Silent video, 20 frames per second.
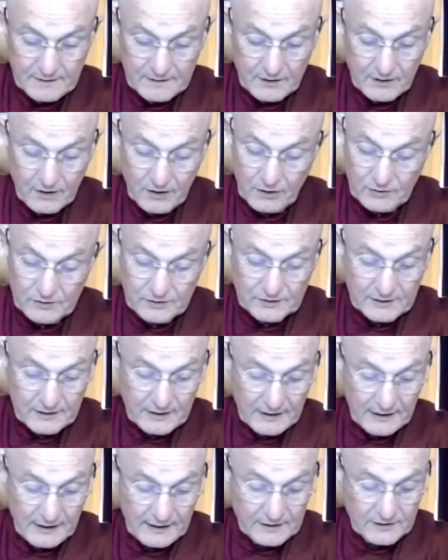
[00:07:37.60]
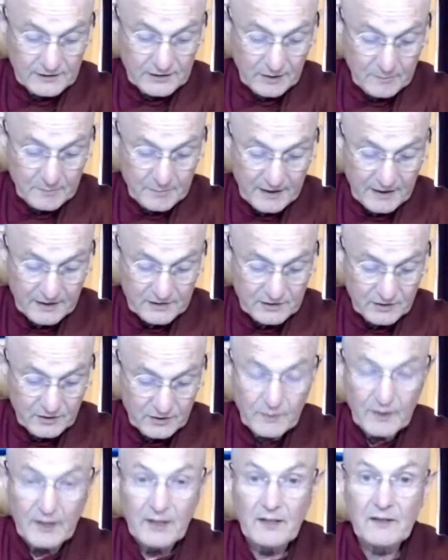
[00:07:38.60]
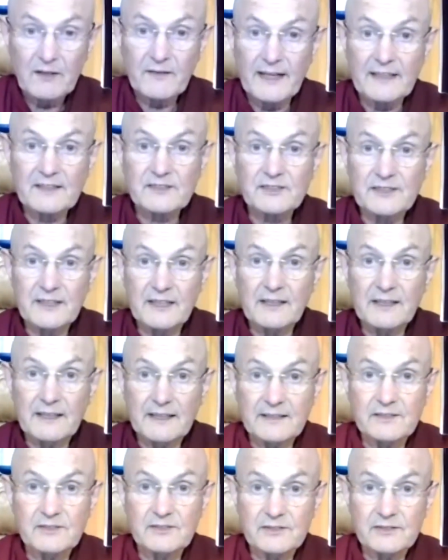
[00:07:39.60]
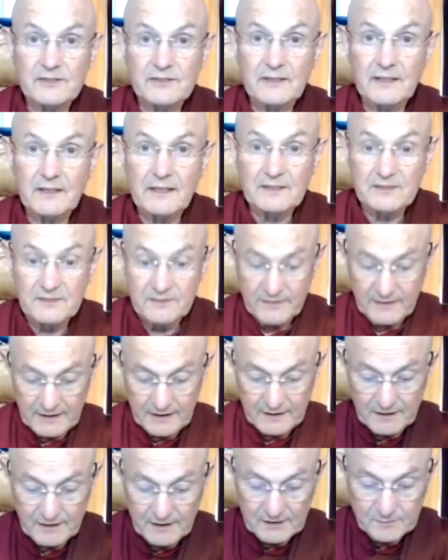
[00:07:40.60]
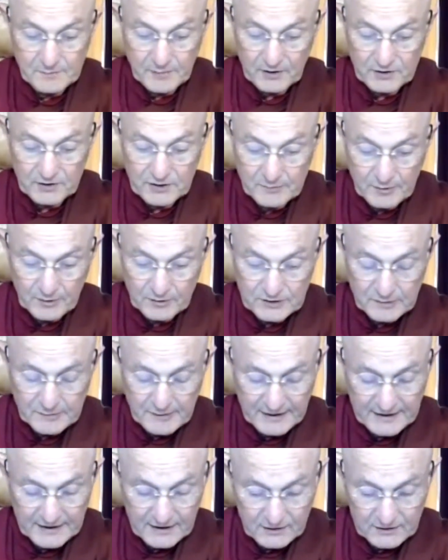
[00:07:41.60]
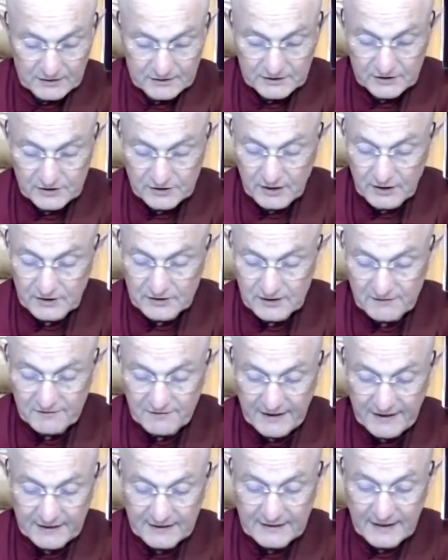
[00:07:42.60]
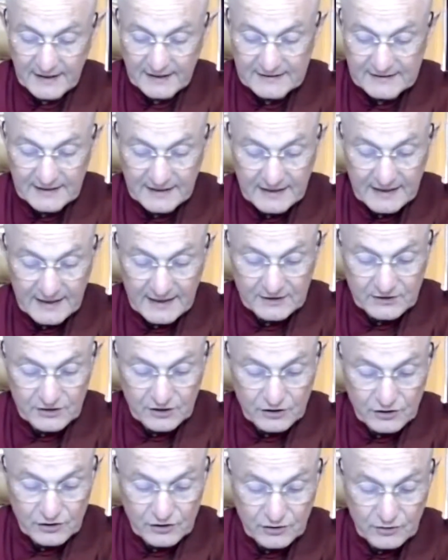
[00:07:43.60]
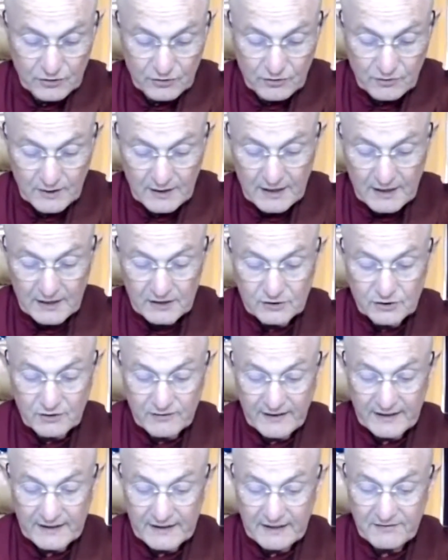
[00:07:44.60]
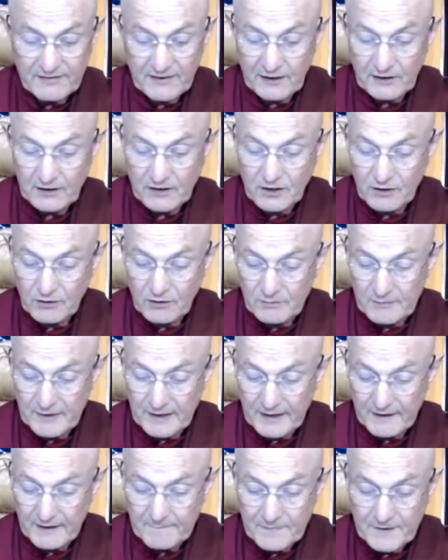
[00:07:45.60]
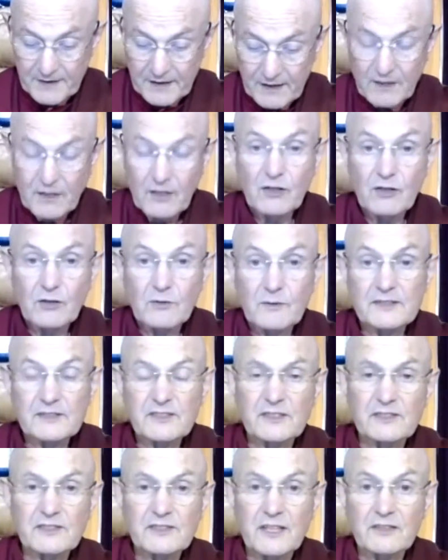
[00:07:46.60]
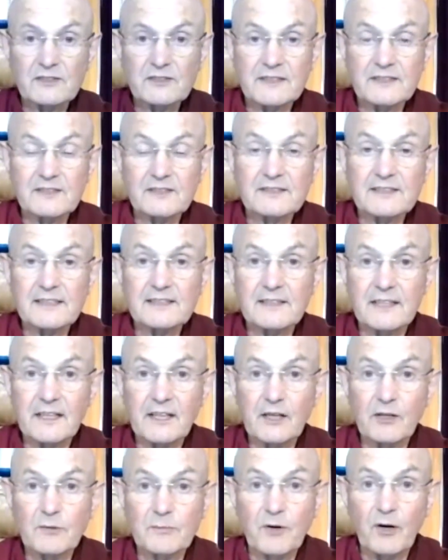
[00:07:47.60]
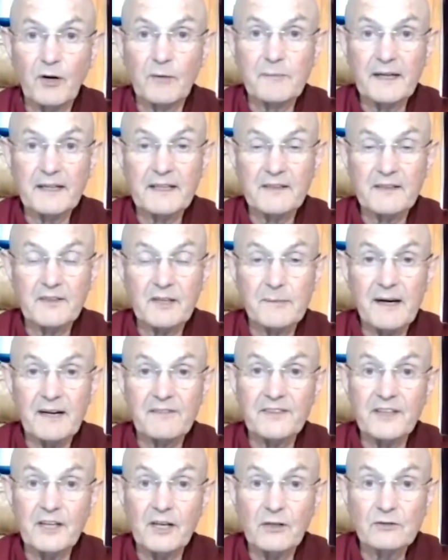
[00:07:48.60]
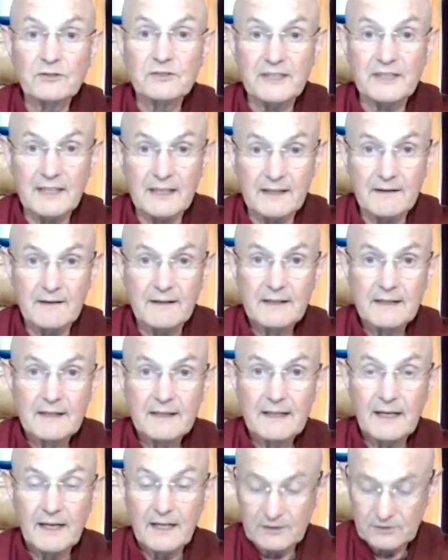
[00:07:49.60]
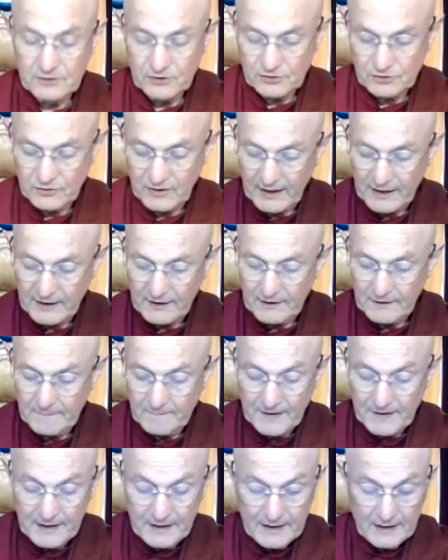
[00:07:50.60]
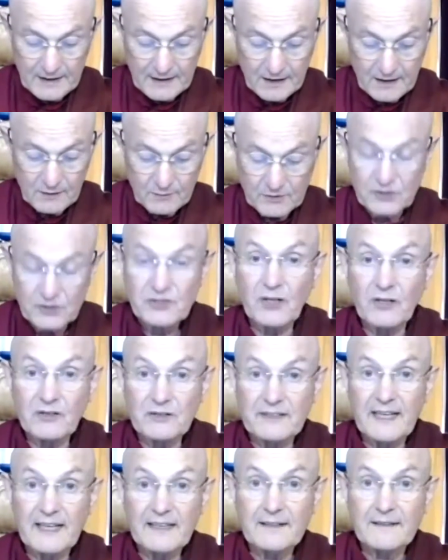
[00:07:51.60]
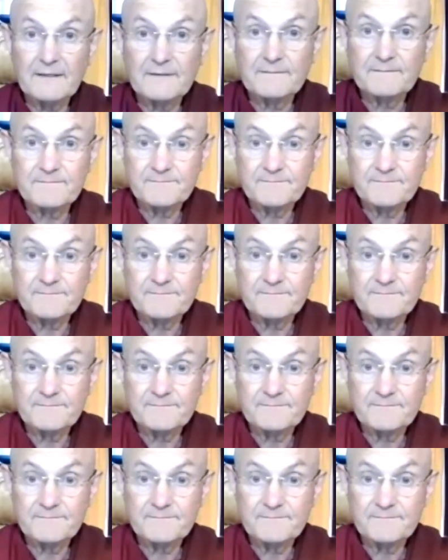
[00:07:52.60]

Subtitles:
you know, in some parts of the world, that still is possible to be killed as a judge. In fact, 1992, Giovanni Falcone, who was the judge in Sicily who brought many of the mafiosi to trial, was shot dead.